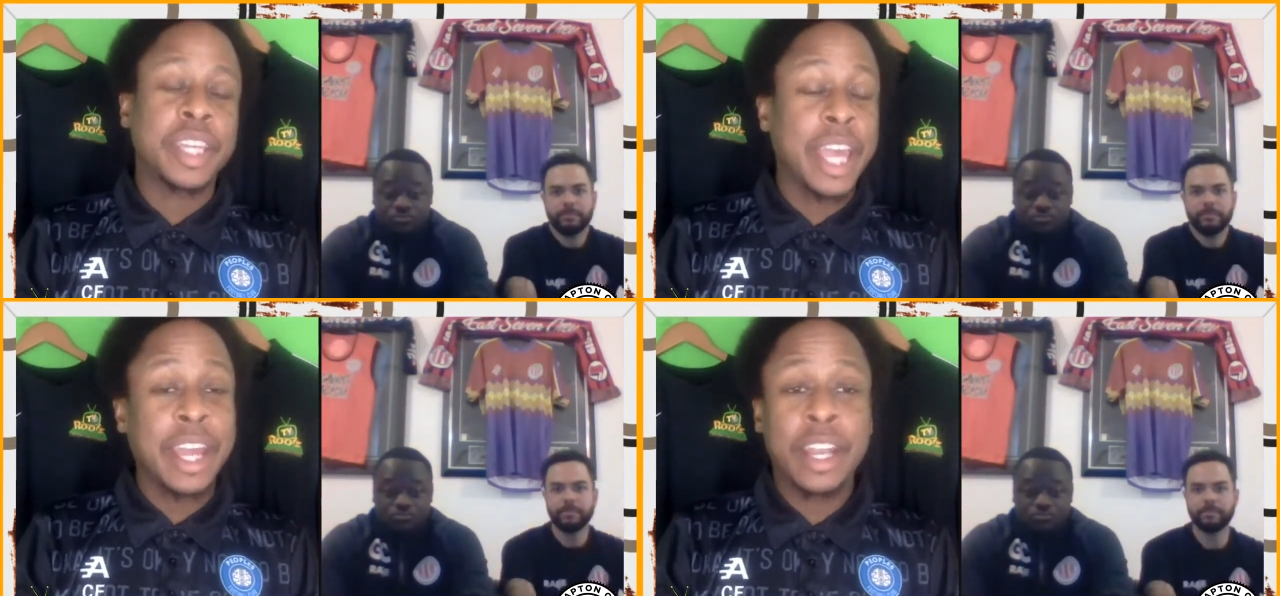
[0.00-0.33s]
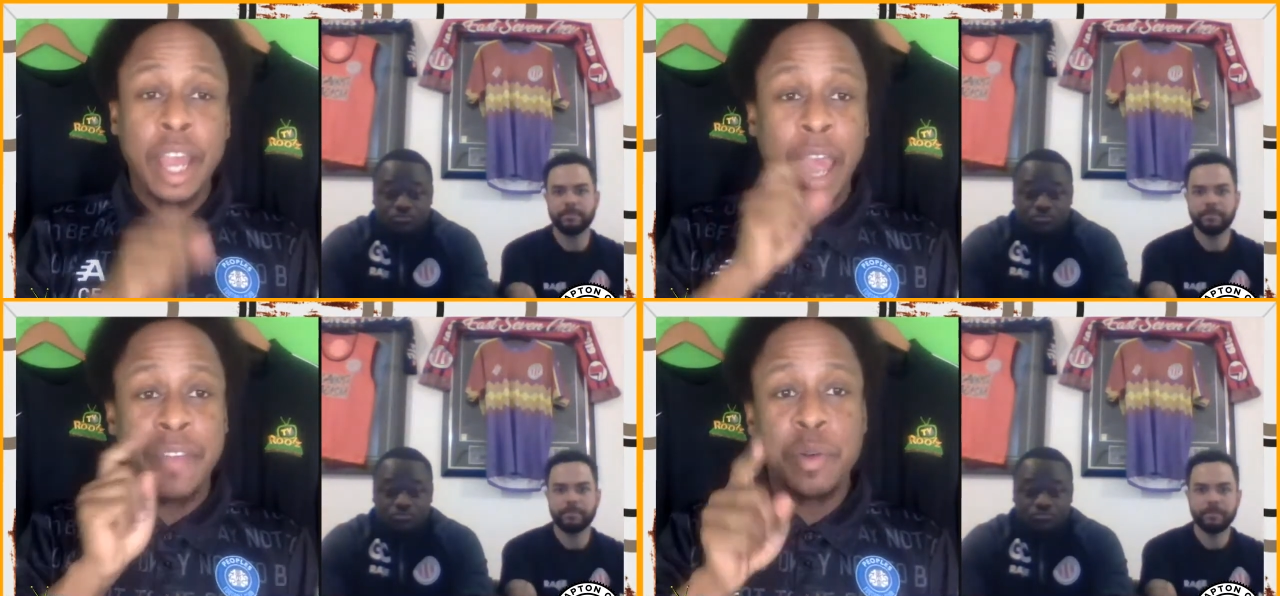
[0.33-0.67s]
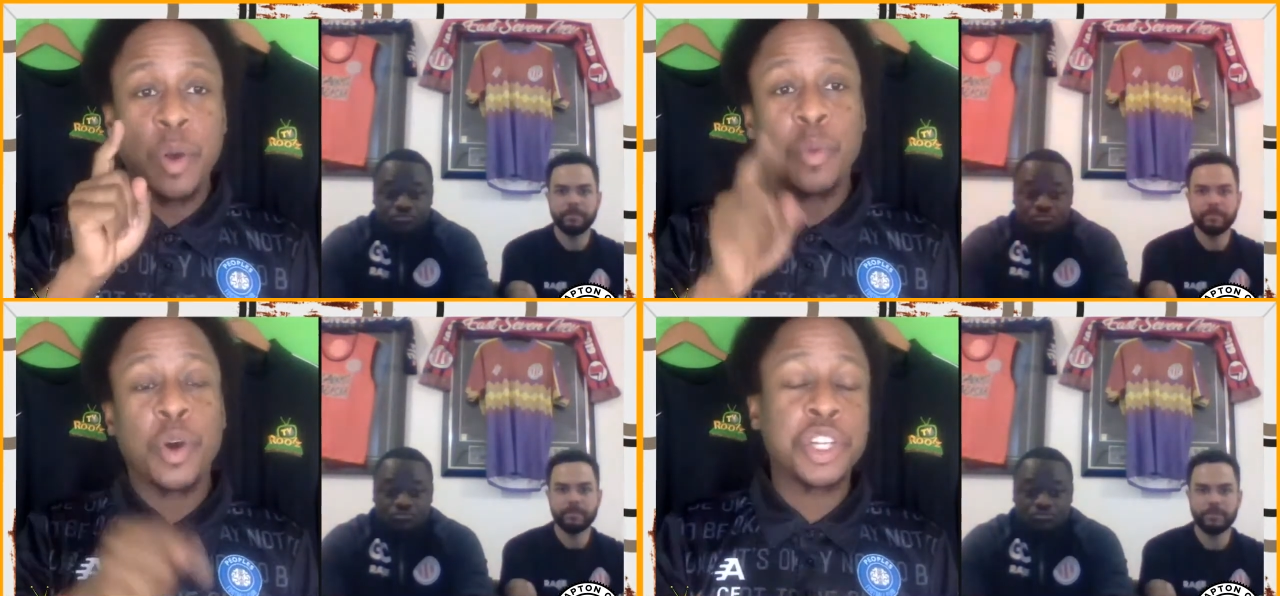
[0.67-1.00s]
Speaker 1: again,
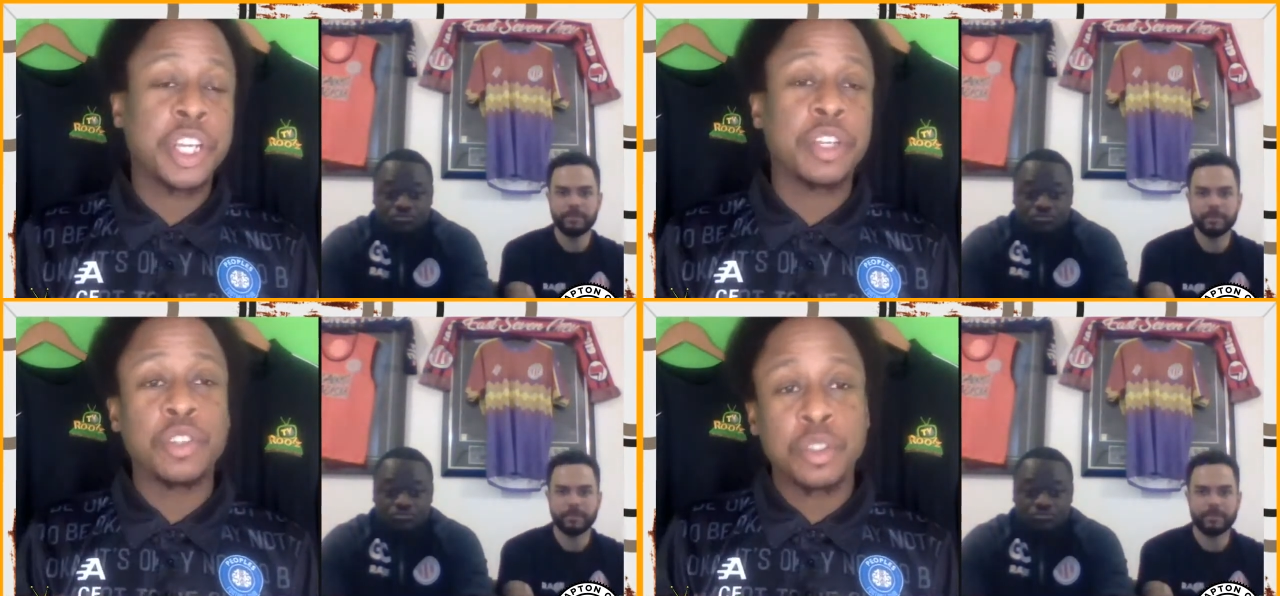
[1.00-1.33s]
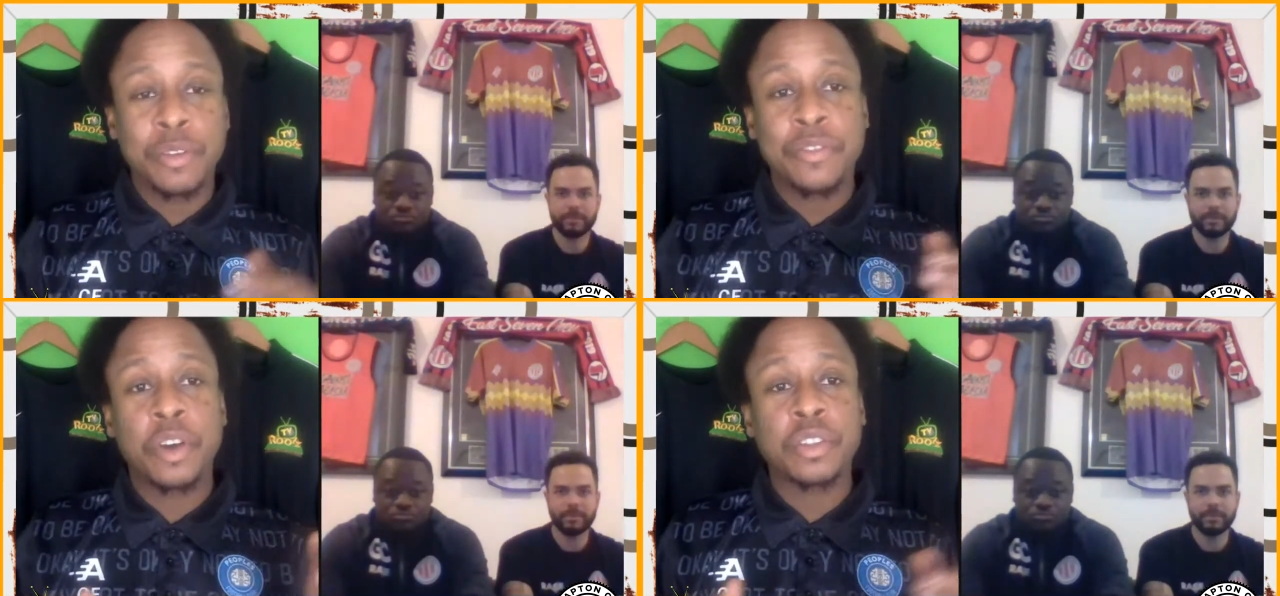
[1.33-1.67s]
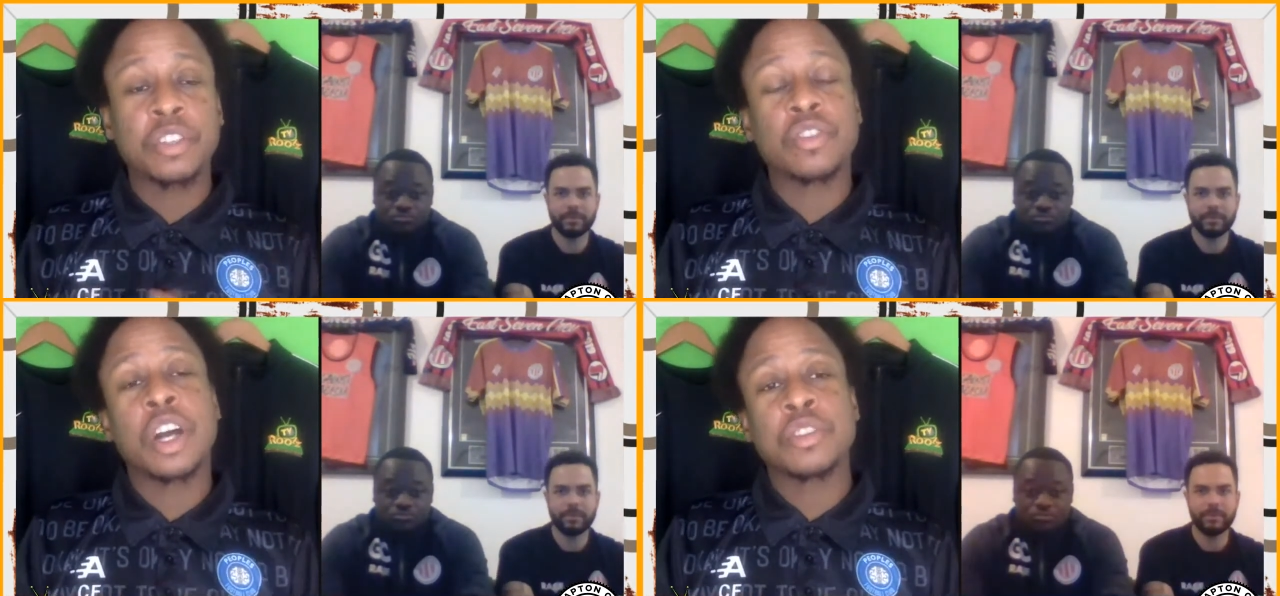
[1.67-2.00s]
everyone watching who's involved
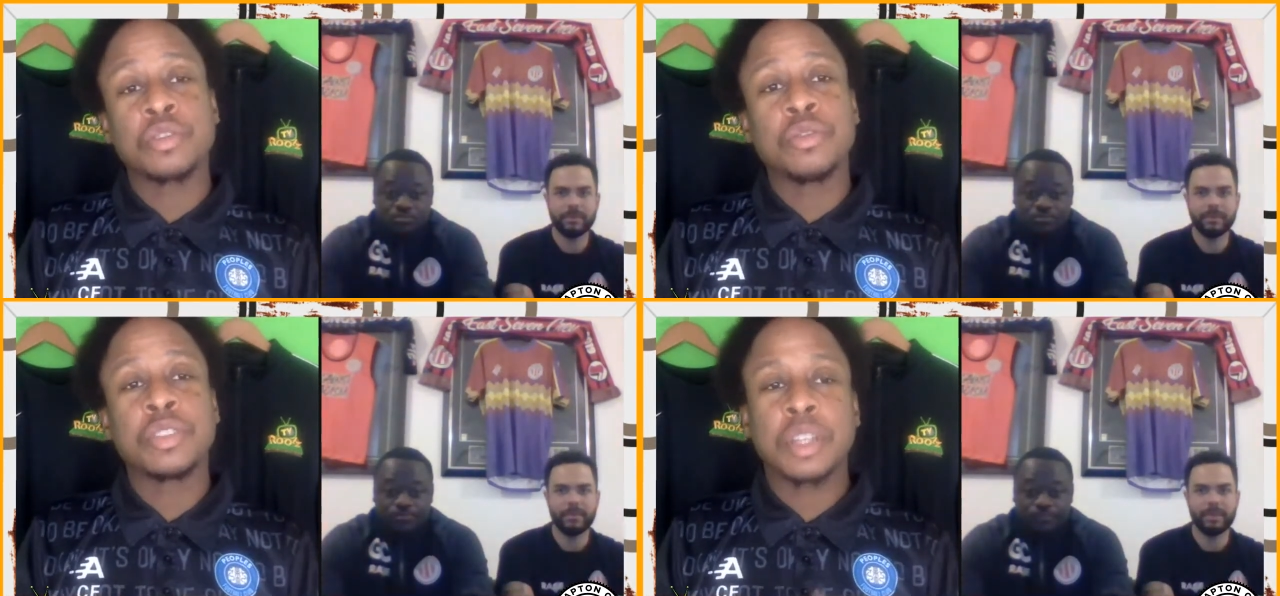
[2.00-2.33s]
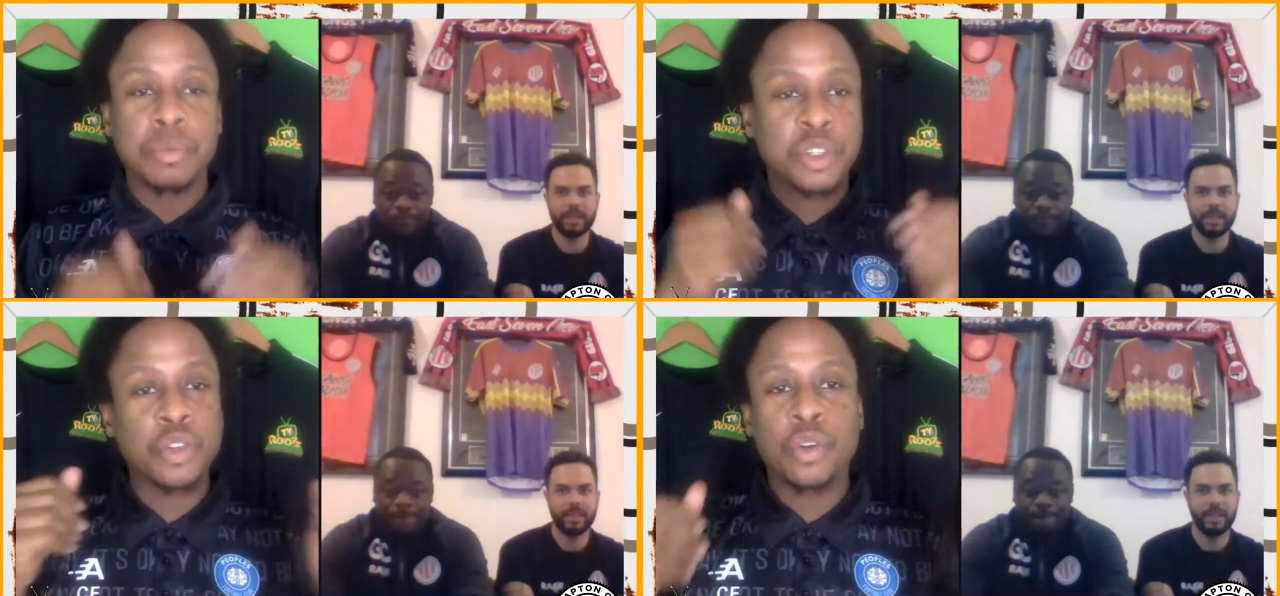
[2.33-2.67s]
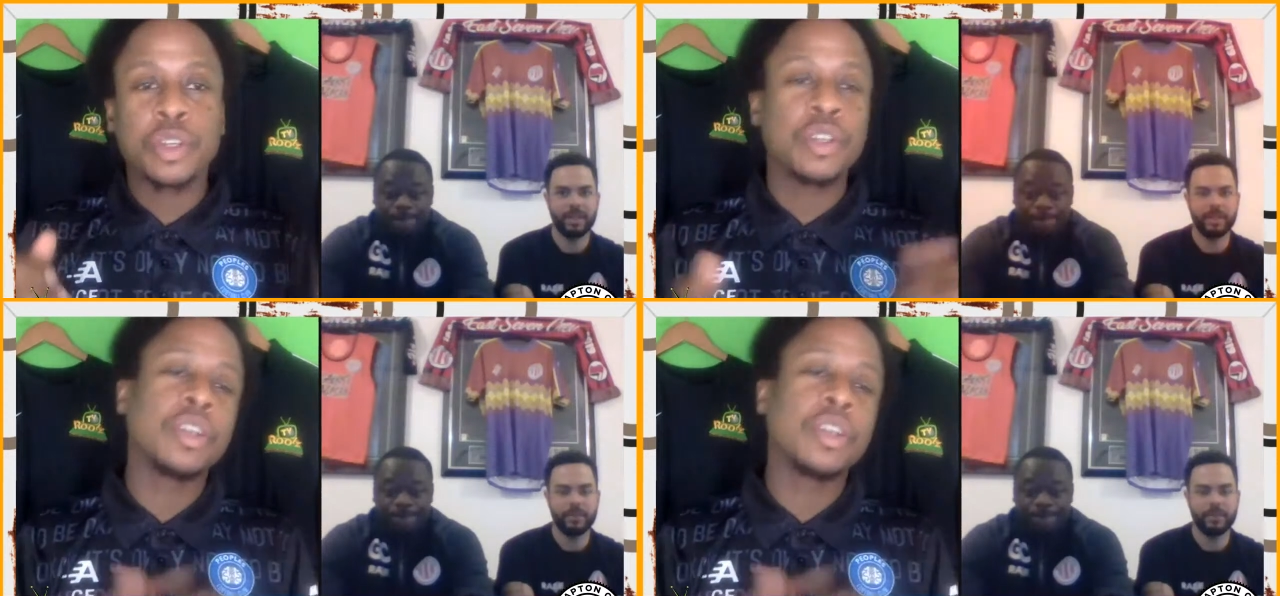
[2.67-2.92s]
in grassroots, I'm sure